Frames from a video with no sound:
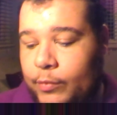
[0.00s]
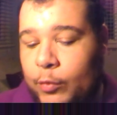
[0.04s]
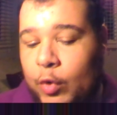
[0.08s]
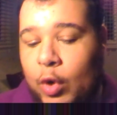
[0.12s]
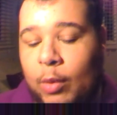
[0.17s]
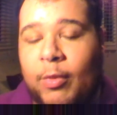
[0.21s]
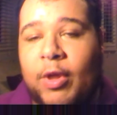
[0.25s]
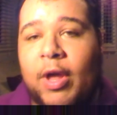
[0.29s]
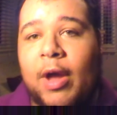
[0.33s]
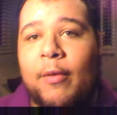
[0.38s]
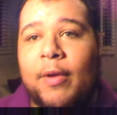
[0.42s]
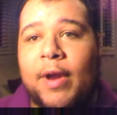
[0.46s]

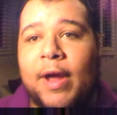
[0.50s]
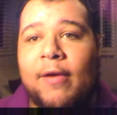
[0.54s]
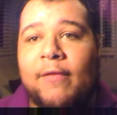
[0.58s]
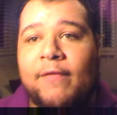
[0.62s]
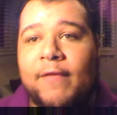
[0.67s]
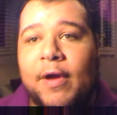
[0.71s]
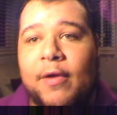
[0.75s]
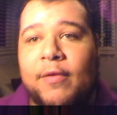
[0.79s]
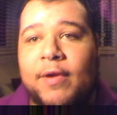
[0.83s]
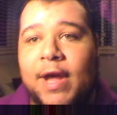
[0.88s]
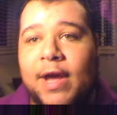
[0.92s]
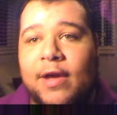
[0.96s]
normally I would have
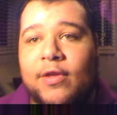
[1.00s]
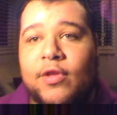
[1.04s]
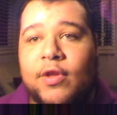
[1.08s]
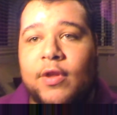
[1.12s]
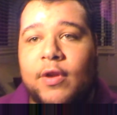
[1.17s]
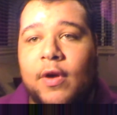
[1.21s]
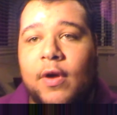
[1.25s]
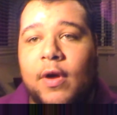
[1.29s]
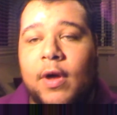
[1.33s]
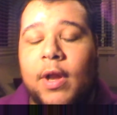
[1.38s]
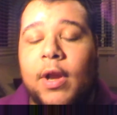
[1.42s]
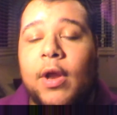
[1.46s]

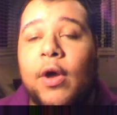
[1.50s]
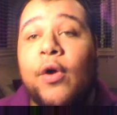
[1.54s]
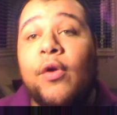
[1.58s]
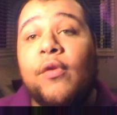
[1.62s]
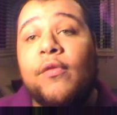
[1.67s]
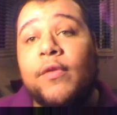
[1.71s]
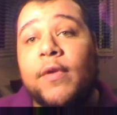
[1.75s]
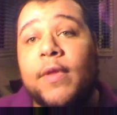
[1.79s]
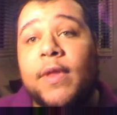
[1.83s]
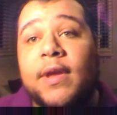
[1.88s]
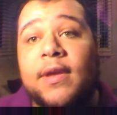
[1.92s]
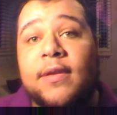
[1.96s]
foundation on
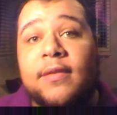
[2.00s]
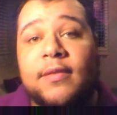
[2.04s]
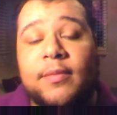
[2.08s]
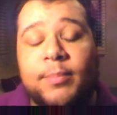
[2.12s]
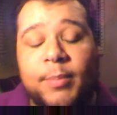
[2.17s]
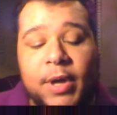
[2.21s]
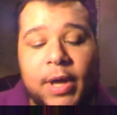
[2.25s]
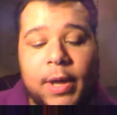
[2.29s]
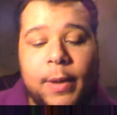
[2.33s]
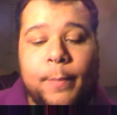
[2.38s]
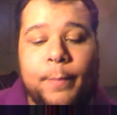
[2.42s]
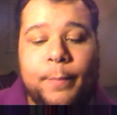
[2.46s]
over this,
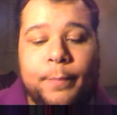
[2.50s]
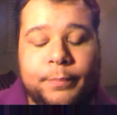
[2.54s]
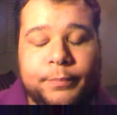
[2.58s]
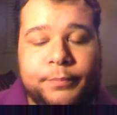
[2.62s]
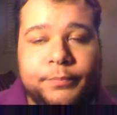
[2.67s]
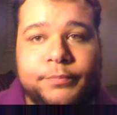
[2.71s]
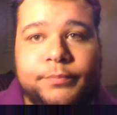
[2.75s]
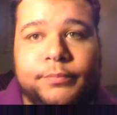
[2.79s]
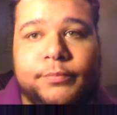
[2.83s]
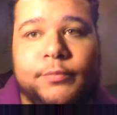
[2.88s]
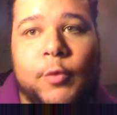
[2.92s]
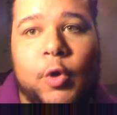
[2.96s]

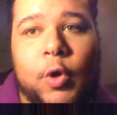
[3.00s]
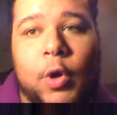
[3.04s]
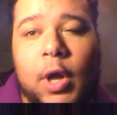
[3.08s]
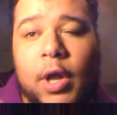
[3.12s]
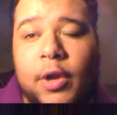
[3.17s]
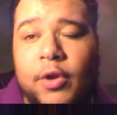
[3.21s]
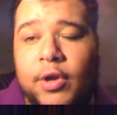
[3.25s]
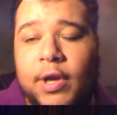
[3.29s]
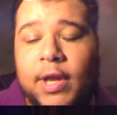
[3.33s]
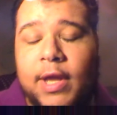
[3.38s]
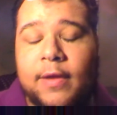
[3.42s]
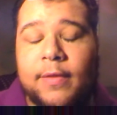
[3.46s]
or
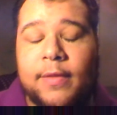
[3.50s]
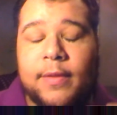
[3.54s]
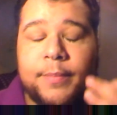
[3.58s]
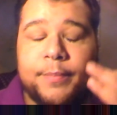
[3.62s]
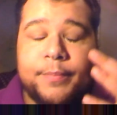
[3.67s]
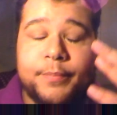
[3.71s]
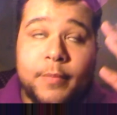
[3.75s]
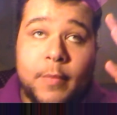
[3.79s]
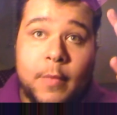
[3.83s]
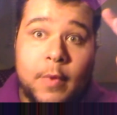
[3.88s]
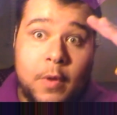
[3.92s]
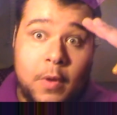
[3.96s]
underneath
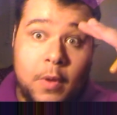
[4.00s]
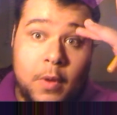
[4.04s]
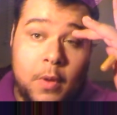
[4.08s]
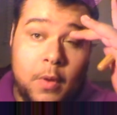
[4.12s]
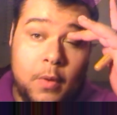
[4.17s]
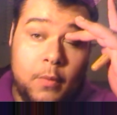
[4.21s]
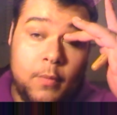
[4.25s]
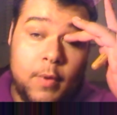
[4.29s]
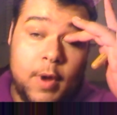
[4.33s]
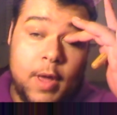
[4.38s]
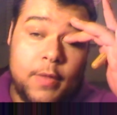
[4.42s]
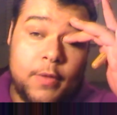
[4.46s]

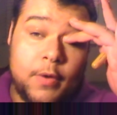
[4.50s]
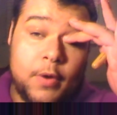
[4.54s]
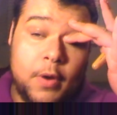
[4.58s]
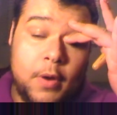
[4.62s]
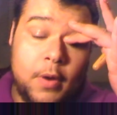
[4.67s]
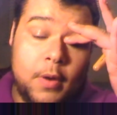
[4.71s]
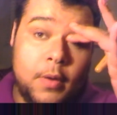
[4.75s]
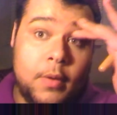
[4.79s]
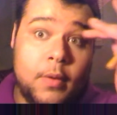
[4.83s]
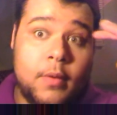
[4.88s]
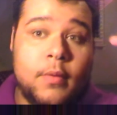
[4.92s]
rather.